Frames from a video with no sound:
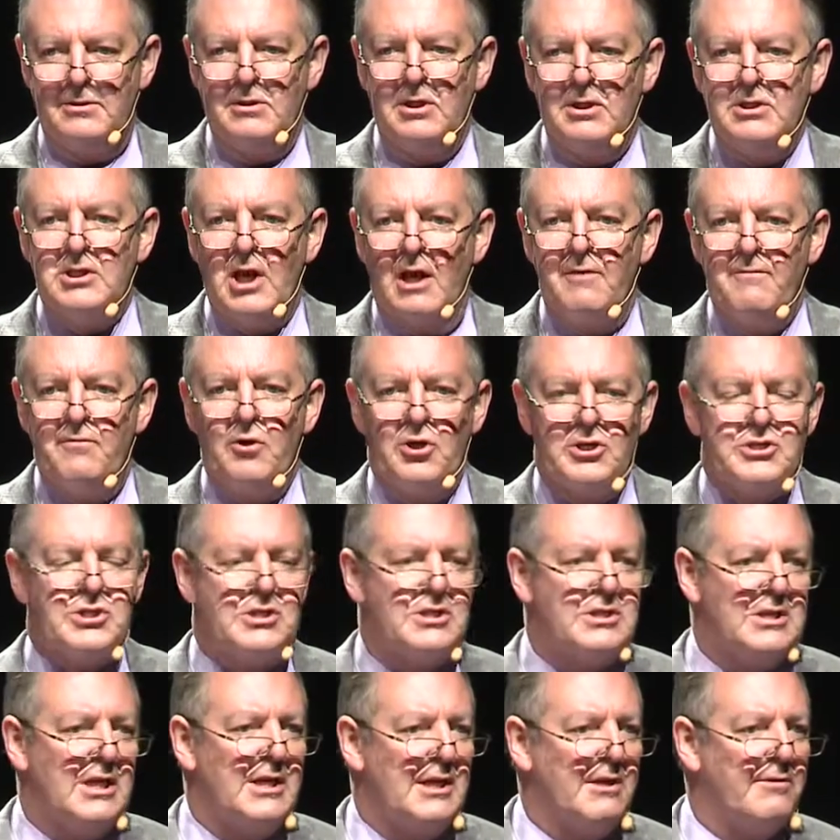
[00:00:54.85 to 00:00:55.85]
the
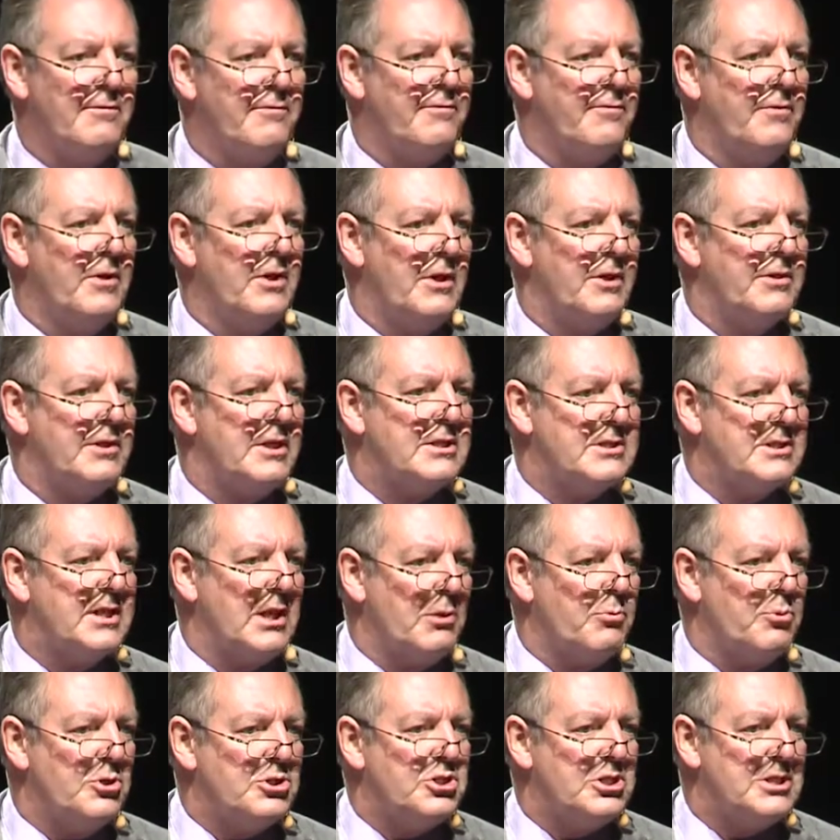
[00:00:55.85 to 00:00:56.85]
diversity of this
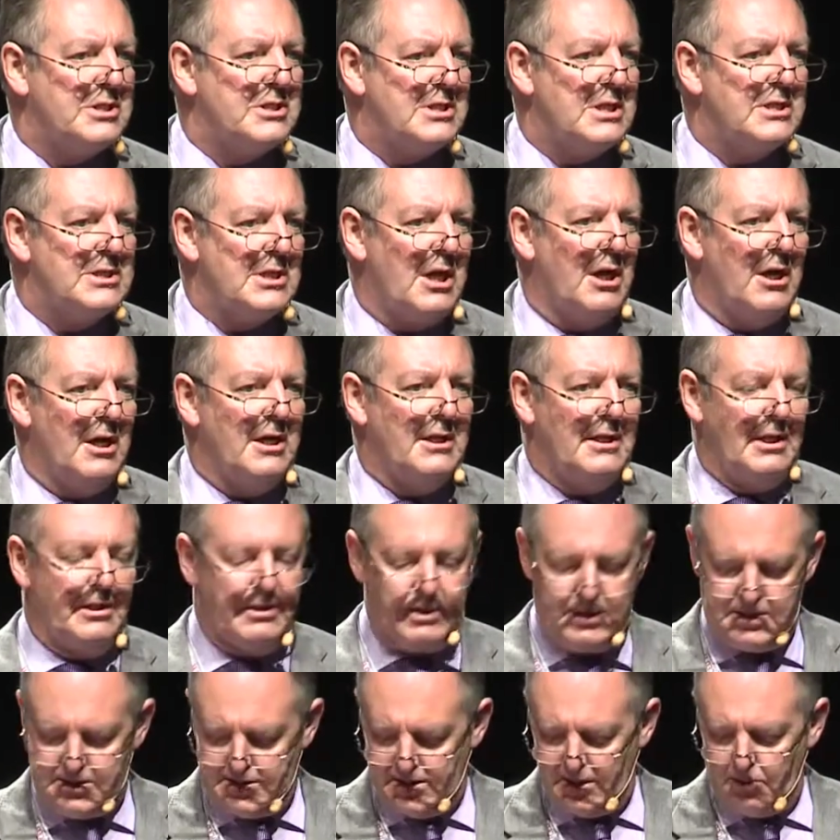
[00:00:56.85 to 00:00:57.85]
thing which is design
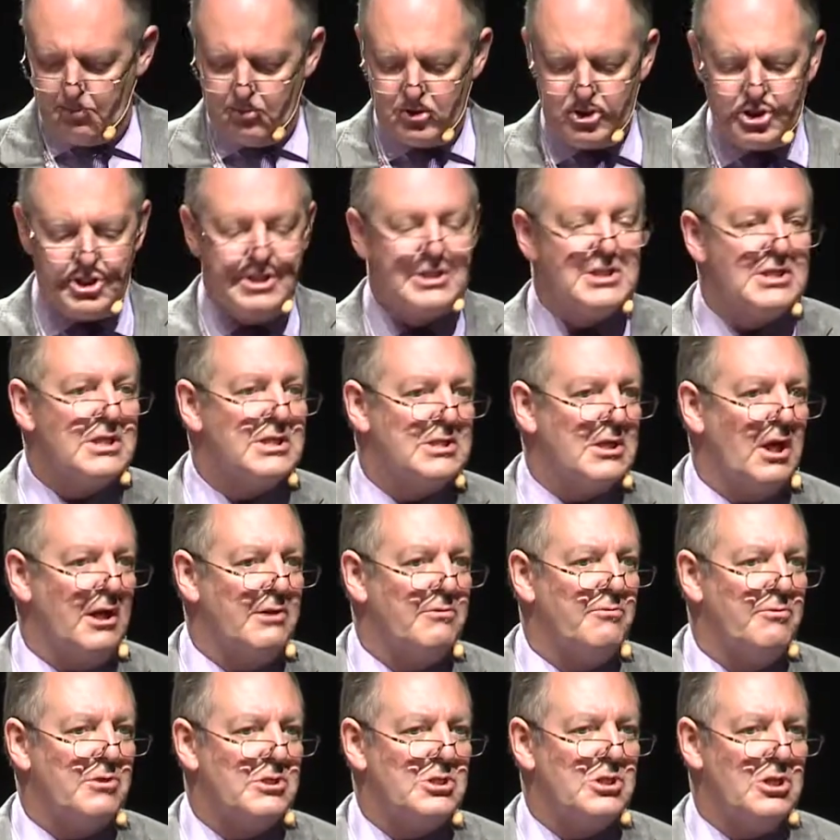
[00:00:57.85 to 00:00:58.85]
and this thing which is
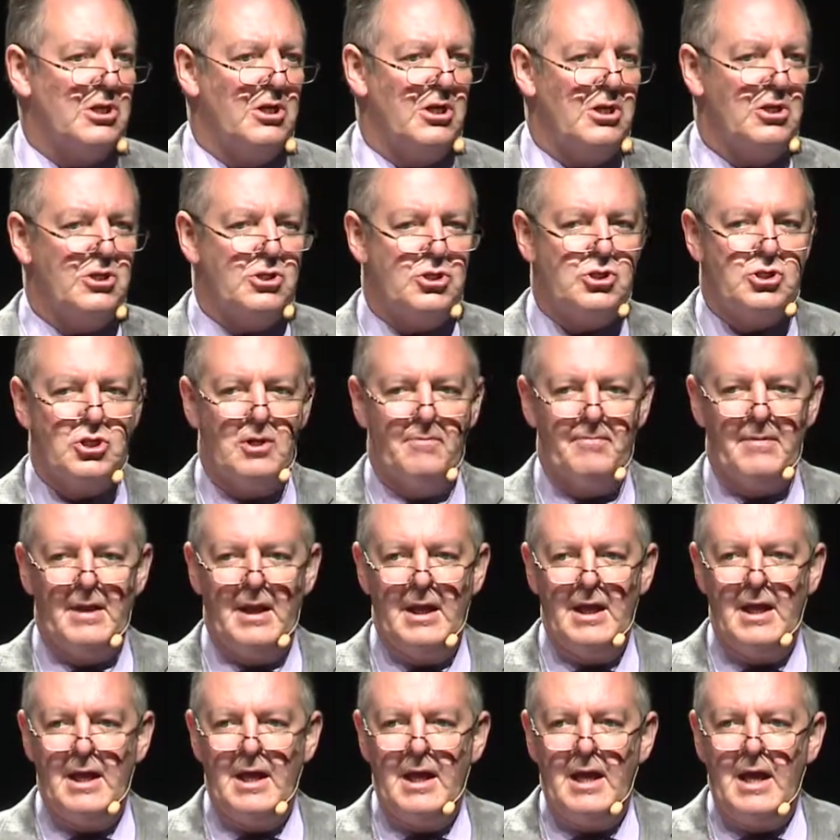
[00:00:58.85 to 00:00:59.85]
design research.
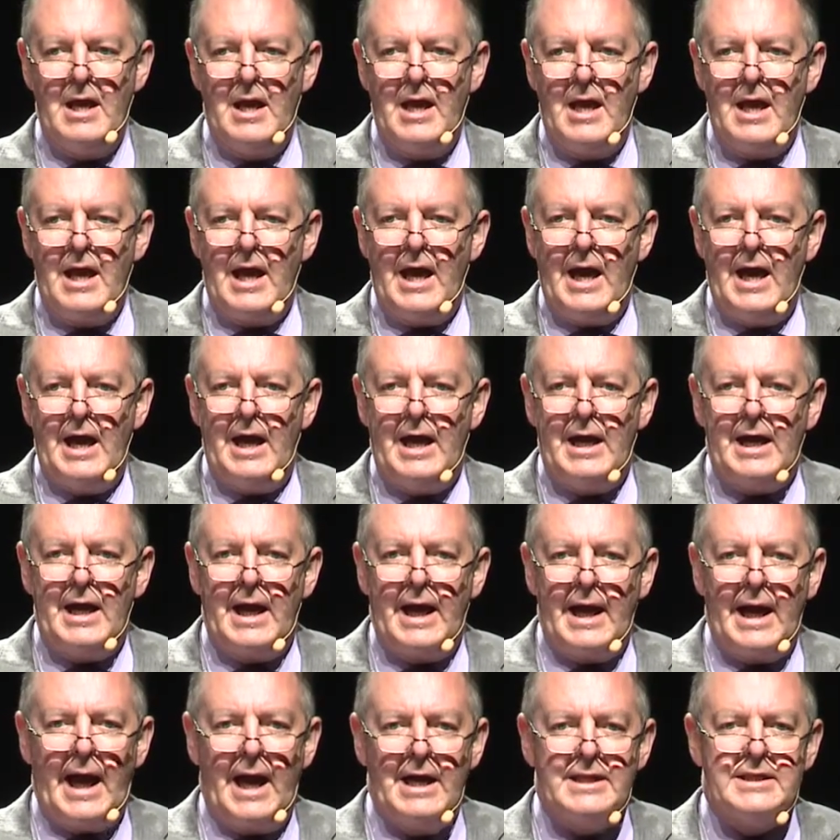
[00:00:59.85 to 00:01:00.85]
Uh,
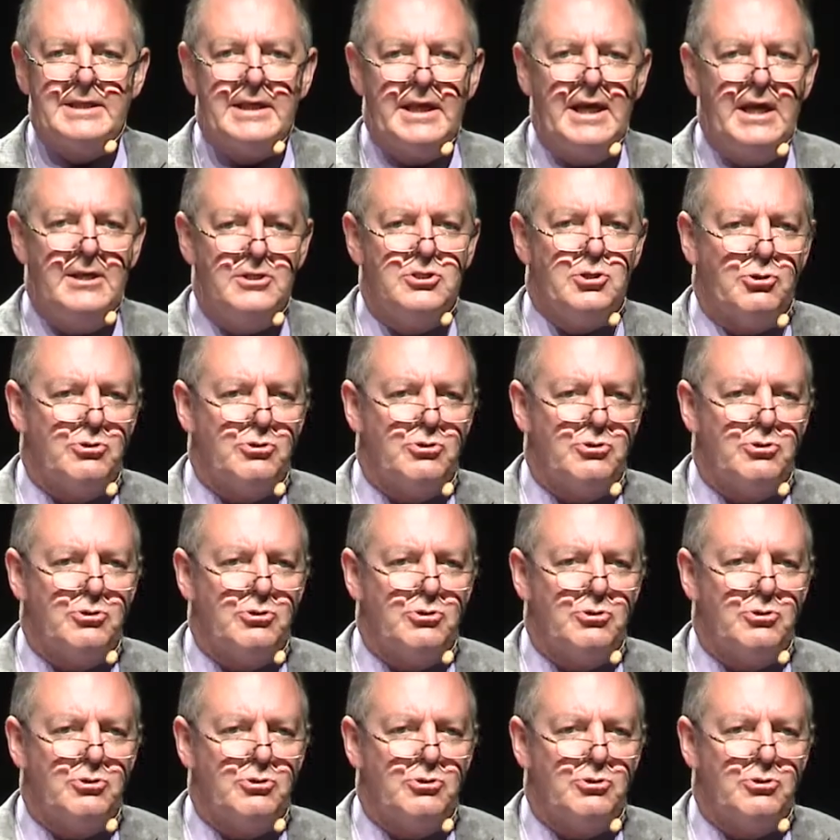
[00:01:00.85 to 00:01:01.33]
and in